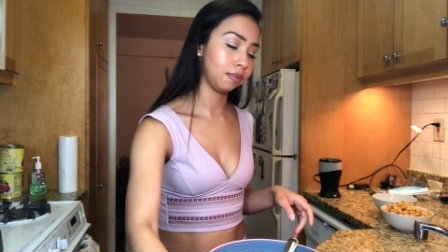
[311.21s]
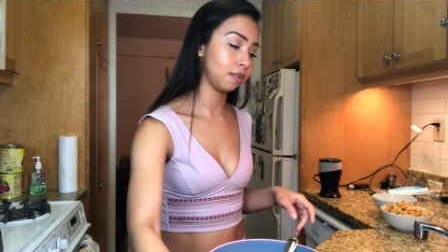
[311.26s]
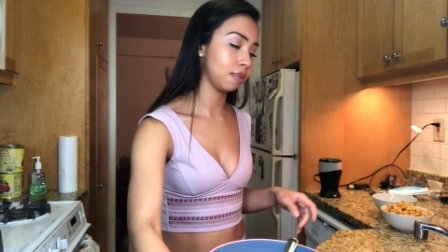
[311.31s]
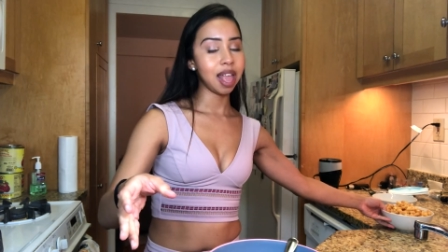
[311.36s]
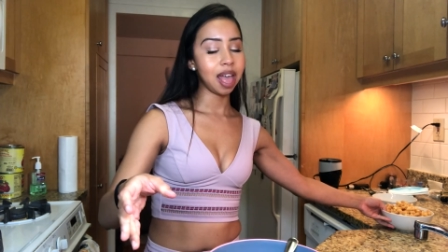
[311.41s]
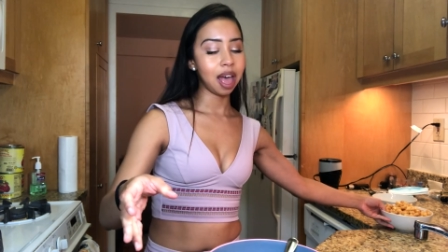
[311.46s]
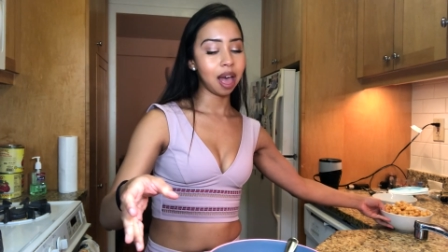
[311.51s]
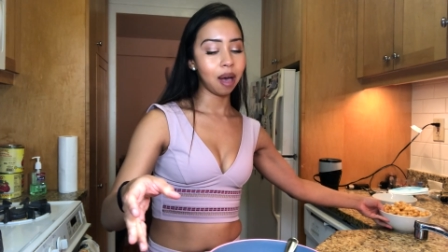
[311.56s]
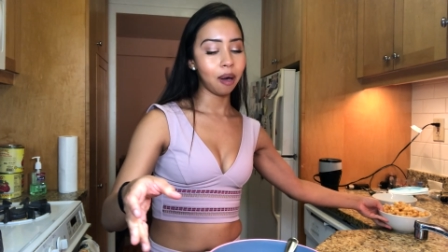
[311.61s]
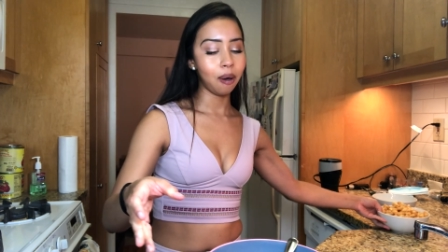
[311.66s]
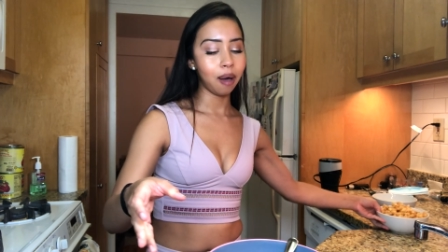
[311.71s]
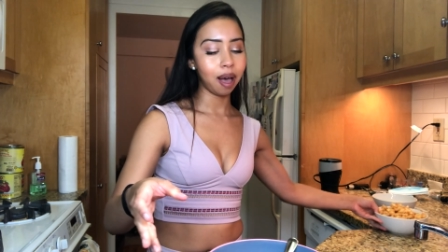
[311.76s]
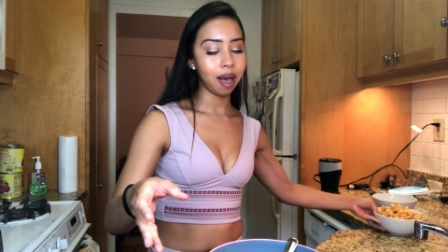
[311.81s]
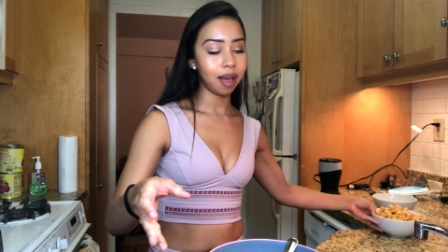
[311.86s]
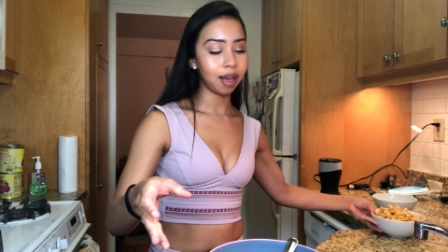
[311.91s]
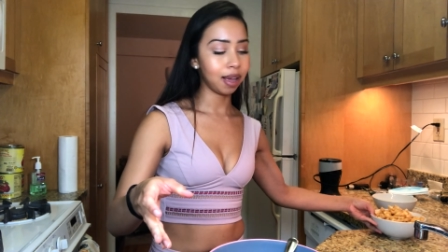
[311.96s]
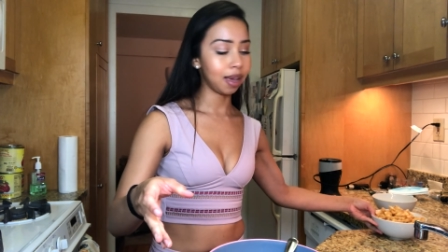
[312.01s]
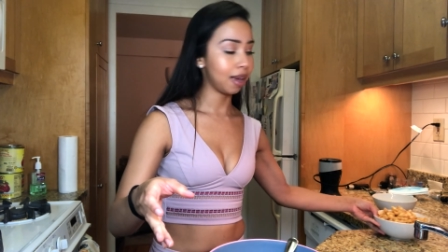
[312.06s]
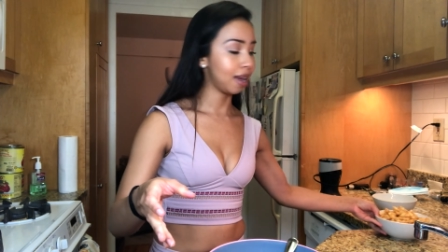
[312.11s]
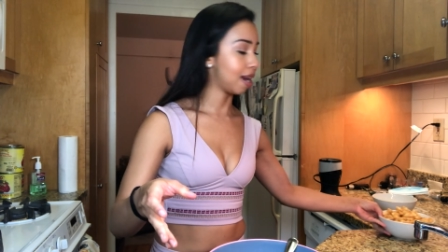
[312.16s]
Now
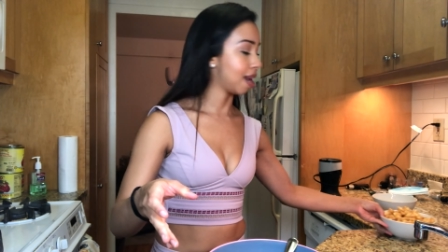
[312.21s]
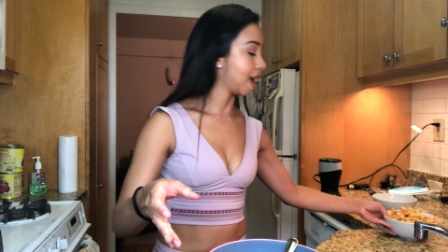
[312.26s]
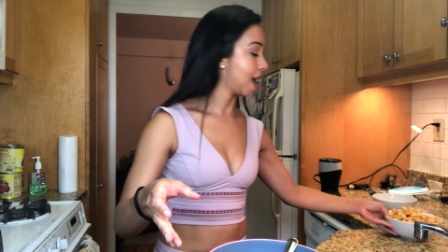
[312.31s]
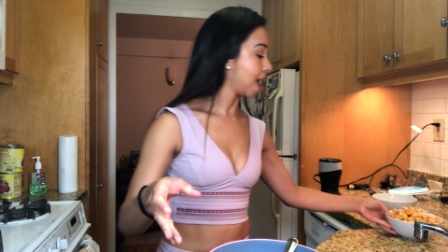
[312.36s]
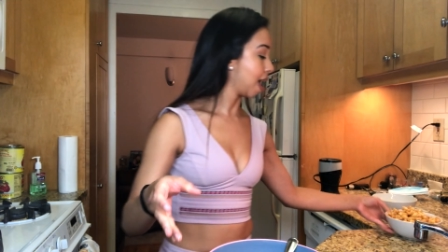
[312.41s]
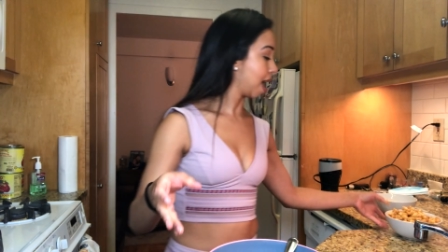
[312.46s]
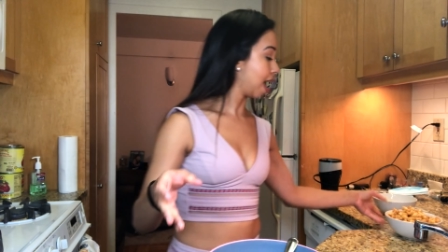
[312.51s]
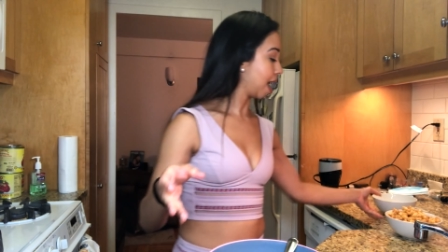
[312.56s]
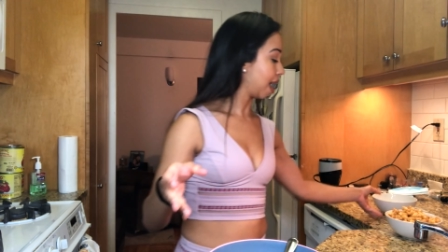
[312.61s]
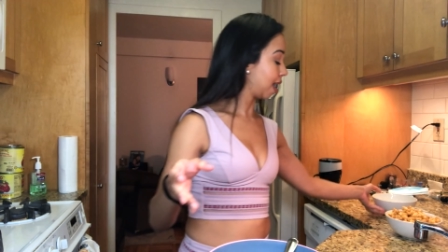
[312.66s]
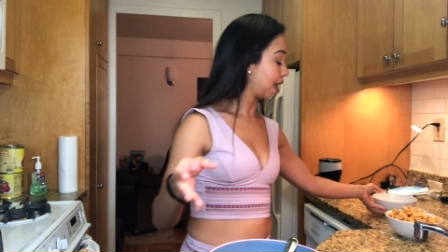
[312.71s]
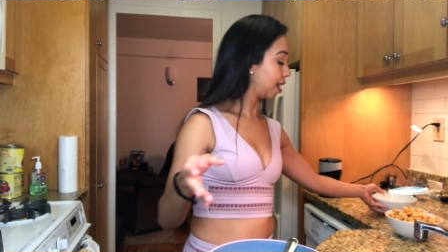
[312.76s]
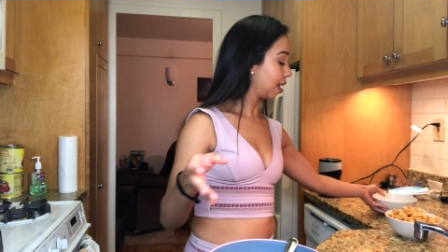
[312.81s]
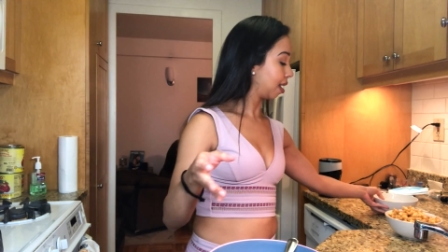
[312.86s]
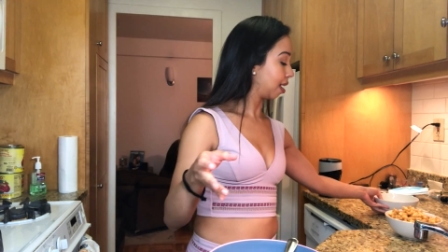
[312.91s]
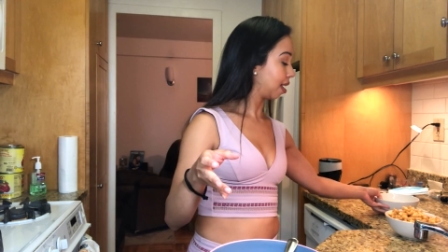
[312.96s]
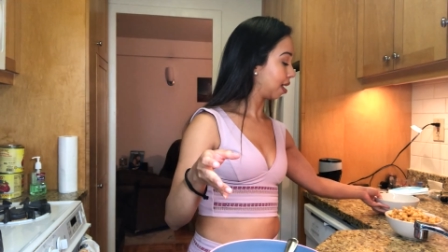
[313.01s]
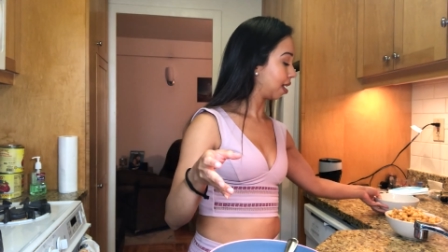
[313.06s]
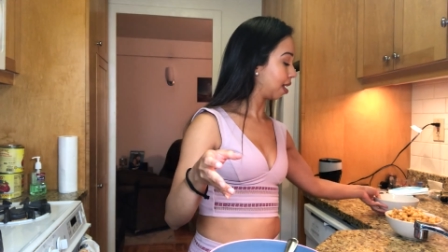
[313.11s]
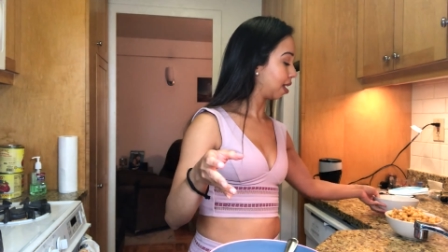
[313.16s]
I'm gonna add
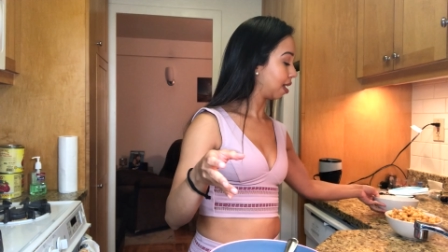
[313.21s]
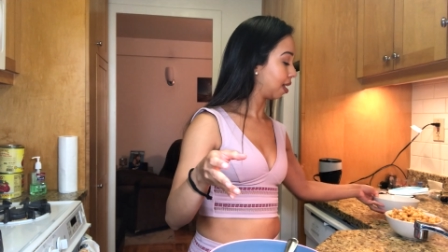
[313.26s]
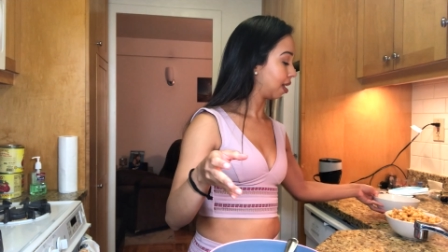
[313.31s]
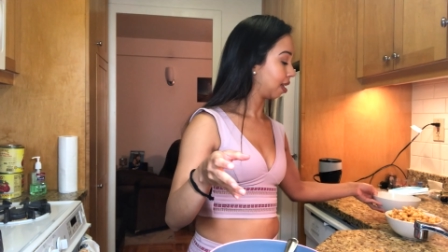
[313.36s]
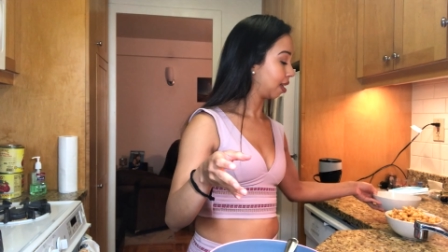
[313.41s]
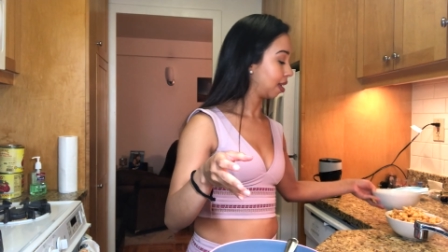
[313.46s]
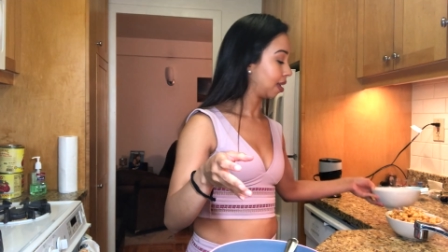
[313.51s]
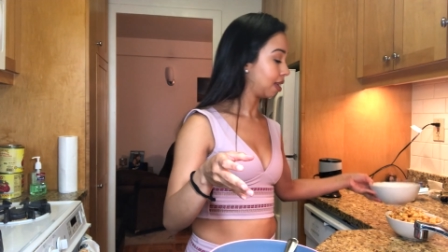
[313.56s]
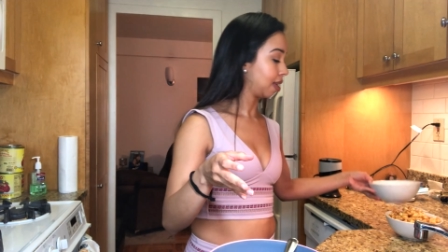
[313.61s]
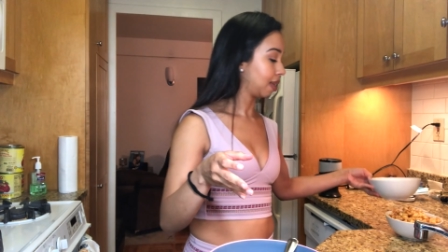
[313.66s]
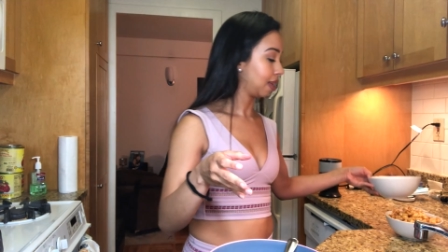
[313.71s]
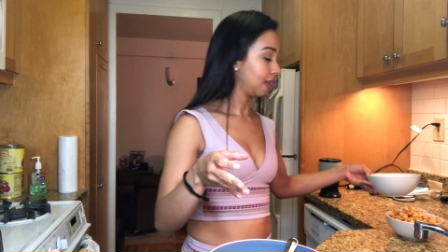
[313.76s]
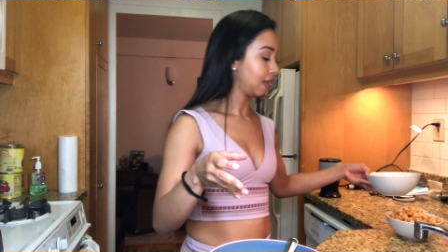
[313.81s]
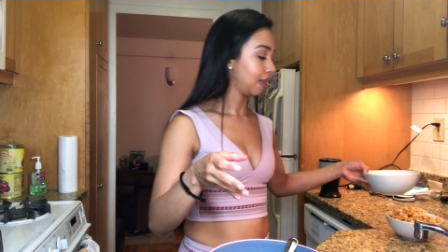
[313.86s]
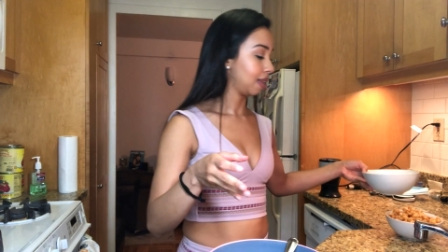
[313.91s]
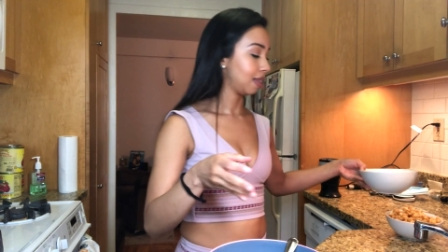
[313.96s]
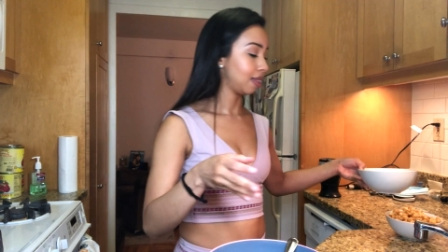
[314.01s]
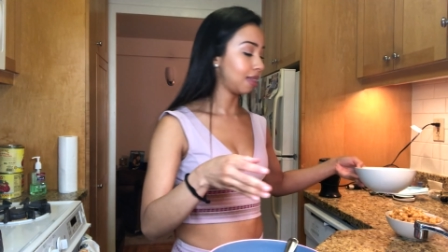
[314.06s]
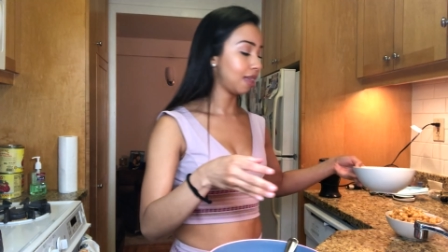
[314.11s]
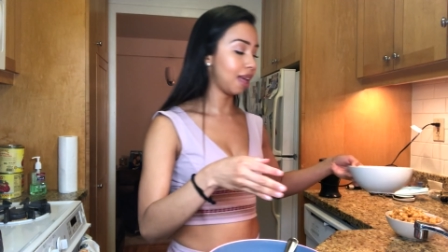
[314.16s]

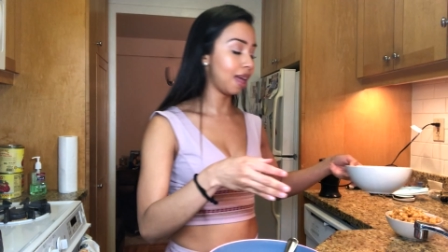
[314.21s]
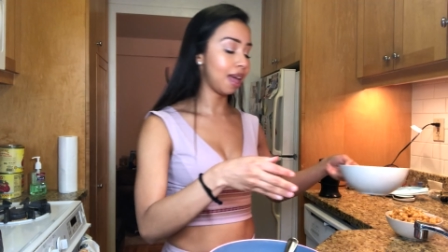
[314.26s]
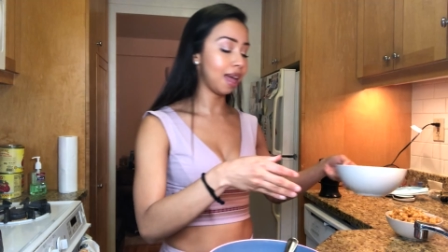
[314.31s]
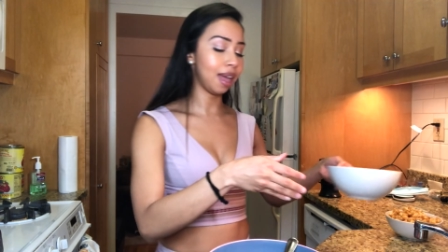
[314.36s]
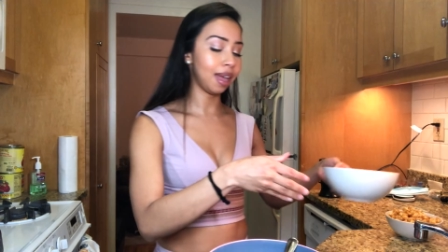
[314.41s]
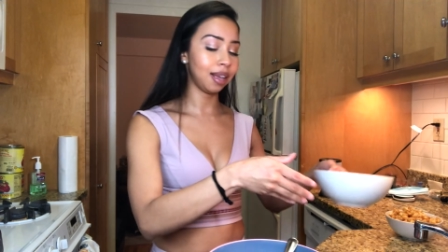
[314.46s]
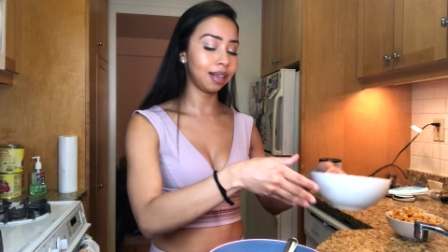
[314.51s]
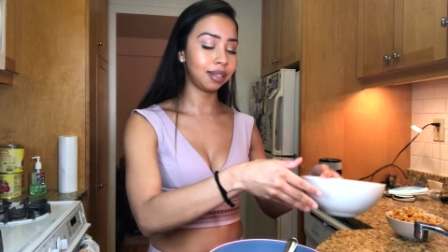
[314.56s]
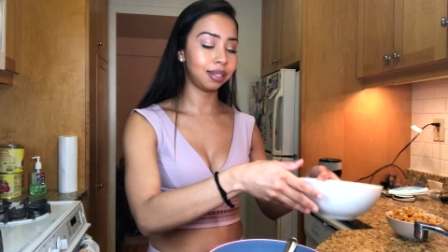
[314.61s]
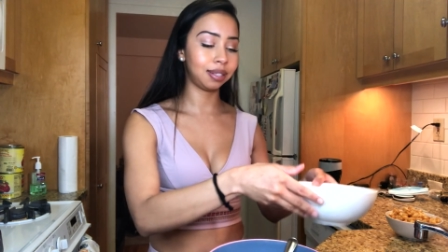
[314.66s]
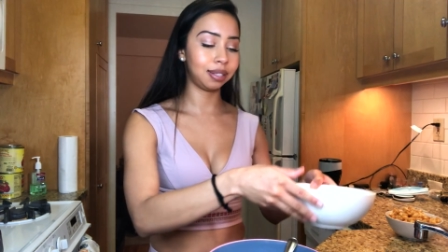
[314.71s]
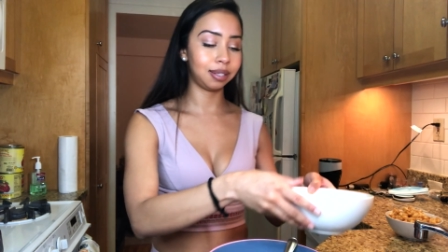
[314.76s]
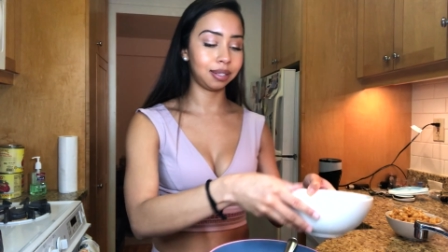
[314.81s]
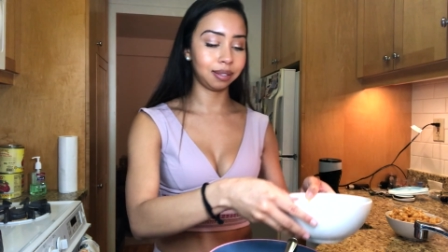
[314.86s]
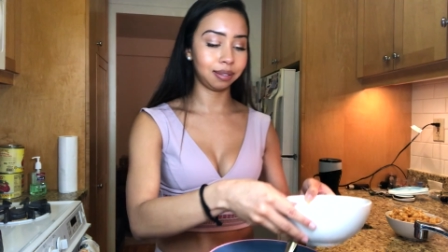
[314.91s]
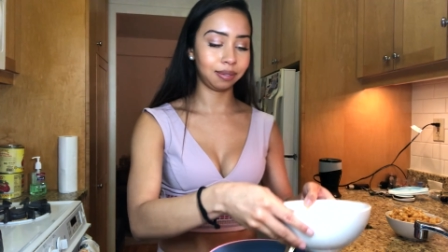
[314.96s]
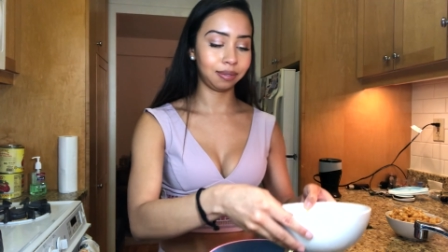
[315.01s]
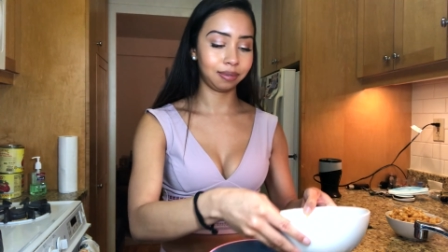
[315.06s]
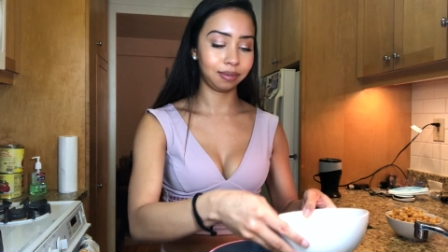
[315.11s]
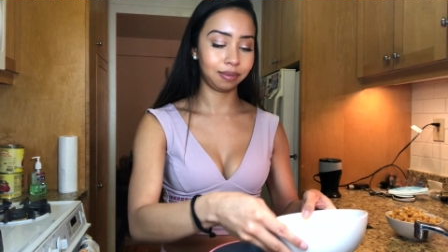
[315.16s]
the eggs.